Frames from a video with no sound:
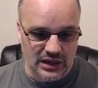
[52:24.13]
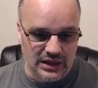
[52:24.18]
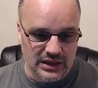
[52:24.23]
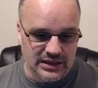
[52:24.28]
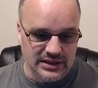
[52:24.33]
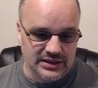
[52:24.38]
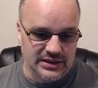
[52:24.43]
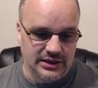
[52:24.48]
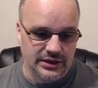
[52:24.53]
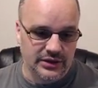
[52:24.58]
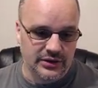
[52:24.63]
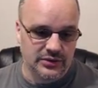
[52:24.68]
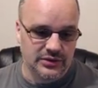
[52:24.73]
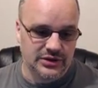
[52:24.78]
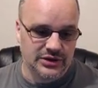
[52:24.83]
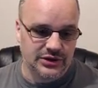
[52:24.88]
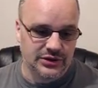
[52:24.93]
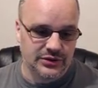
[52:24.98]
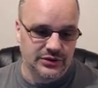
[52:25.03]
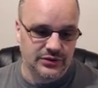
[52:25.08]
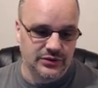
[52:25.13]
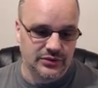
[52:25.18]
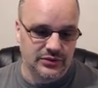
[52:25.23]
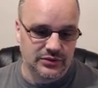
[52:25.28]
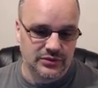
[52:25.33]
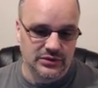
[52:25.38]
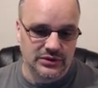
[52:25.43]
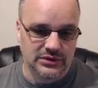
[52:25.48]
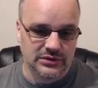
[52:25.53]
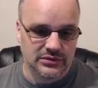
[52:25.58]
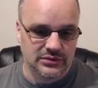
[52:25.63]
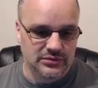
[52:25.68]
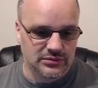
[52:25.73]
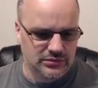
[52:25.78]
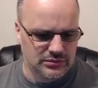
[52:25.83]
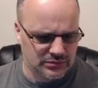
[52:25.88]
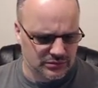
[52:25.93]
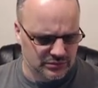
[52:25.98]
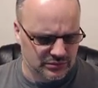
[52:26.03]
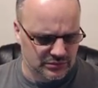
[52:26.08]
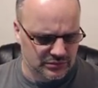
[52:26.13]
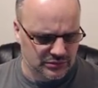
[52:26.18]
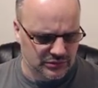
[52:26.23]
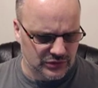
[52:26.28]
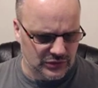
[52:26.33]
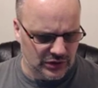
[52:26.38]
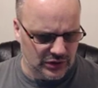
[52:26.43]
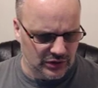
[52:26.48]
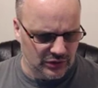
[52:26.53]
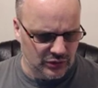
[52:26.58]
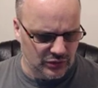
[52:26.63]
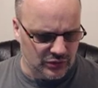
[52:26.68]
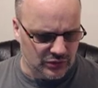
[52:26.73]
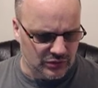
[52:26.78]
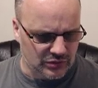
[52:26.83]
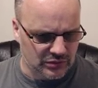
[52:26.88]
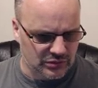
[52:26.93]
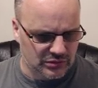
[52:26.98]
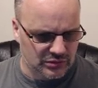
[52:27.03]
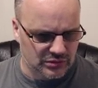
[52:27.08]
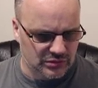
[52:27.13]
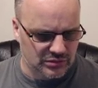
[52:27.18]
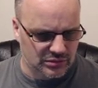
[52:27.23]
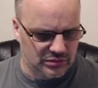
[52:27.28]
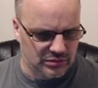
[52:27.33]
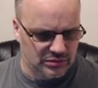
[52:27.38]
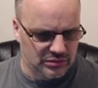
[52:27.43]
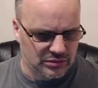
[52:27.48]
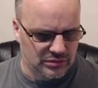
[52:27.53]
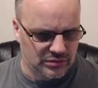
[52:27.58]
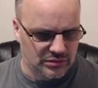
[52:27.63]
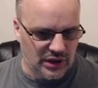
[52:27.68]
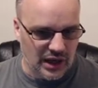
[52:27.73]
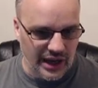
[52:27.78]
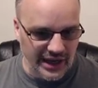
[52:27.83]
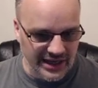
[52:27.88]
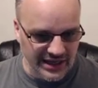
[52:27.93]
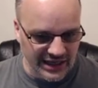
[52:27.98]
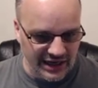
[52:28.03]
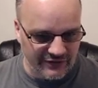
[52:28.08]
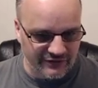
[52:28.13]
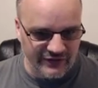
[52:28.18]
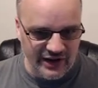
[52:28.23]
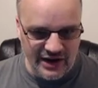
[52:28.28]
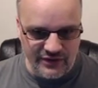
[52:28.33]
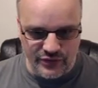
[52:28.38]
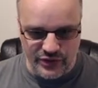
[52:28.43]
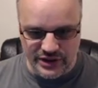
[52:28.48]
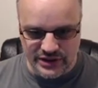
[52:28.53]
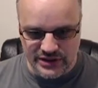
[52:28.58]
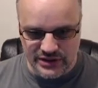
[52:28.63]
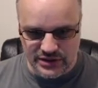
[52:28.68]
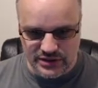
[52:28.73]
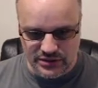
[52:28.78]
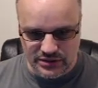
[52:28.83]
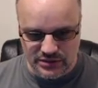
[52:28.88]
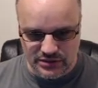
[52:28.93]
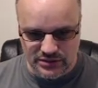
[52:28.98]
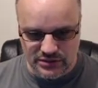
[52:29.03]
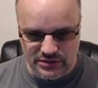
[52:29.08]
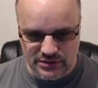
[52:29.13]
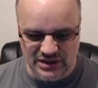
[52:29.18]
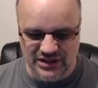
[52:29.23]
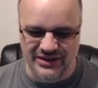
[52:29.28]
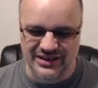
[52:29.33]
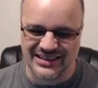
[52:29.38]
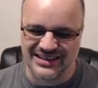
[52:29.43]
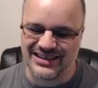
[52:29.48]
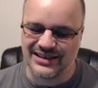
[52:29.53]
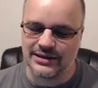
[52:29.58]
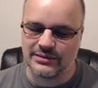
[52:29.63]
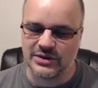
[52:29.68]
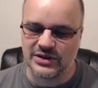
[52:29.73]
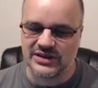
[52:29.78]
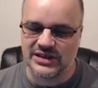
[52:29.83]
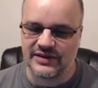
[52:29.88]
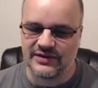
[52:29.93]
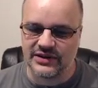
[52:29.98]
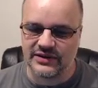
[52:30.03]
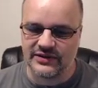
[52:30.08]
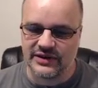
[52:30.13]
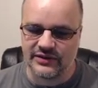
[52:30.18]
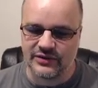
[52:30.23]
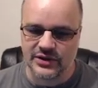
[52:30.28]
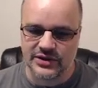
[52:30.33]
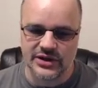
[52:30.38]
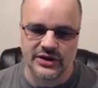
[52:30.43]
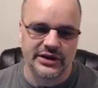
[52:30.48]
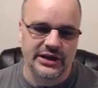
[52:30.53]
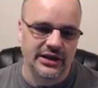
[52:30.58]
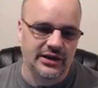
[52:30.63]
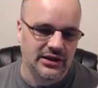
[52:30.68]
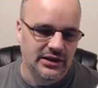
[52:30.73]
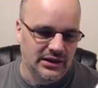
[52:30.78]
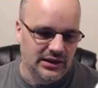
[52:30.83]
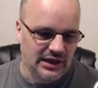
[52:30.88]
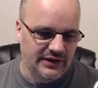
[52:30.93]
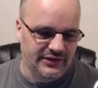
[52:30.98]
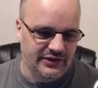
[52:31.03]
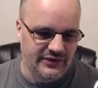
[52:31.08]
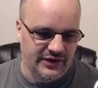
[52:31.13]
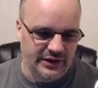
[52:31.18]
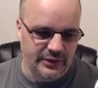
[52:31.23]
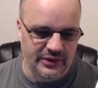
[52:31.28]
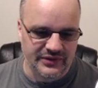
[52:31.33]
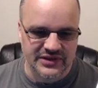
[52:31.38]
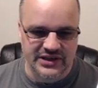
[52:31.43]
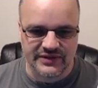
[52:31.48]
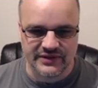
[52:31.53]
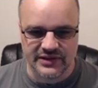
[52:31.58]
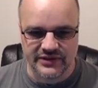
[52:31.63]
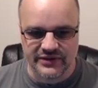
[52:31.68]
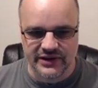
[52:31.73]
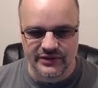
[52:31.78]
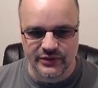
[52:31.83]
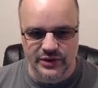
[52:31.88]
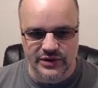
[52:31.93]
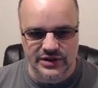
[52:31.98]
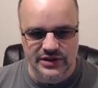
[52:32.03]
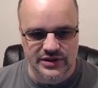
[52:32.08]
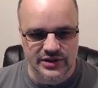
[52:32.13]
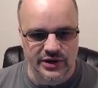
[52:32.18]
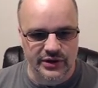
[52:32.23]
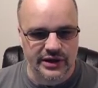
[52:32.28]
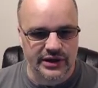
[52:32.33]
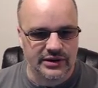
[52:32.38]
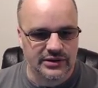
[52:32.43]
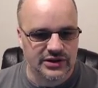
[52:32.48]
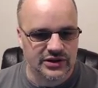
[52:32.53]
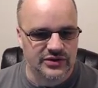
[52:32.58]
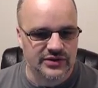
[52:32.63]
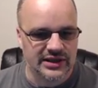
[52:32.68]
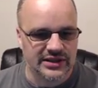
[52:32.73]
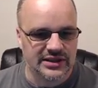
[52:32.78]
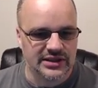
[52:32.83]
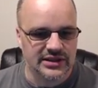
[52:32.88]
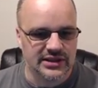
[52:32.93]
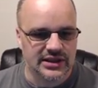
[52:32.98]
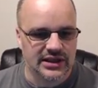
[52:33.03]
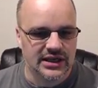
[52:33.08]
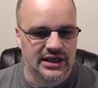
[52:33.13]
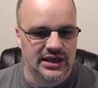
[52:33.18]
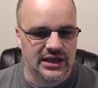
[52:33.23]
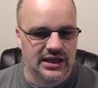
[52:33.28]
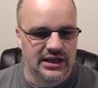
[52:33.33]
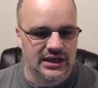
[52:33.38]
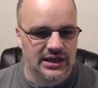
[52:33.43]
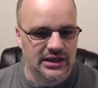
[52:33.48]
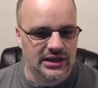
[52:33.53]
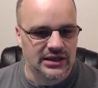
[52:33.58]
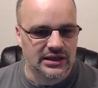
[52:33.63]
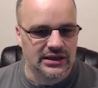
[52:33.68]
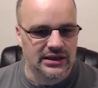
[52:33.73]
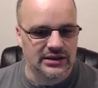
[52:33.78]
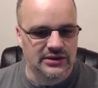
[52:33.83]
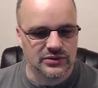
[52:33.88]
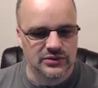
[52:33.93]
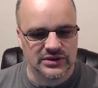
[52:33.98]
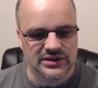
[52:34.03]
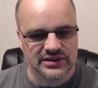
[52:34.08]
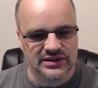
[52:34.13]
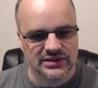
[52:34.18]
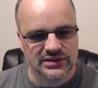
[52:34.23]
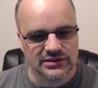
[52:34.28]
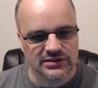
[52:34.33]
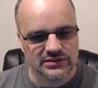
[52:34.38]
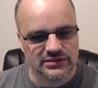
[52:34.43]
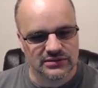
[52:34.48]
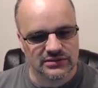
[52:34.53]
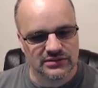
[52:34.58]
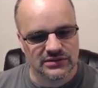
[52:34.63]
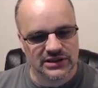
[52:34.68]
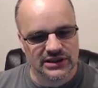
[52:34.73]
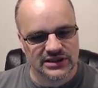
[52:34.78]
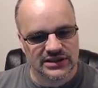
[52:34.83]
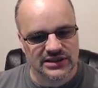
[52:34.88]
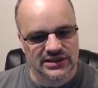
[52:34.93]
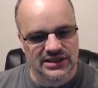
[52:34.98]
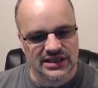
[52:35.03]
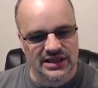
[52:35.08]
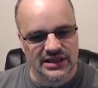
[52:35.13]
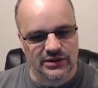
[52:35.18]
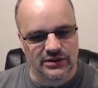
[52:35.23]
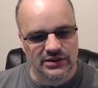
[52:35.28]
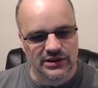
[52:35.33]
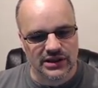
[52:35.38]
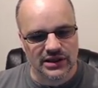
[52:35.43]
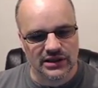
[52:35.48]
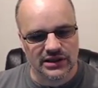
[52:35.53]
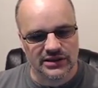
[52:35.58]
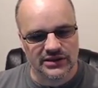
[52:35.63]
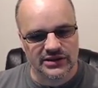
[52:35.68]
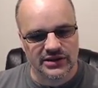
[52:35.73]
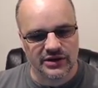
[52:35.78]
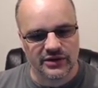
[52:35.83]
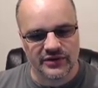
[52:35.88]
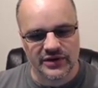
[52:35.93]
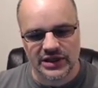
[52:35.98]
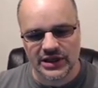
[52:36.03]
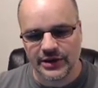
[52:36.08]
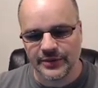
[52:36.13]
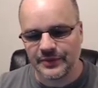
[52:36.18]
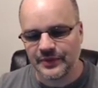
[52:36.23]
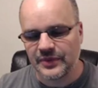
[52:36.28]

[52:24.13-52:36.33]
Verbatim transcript: So to, ooh, I can add favorites. Oh, I am not saving the favorites. Okay, I have to find a way of saving the favorites. Sorry, distracted. Uh, ooh, this nice teal color. Let's go over here.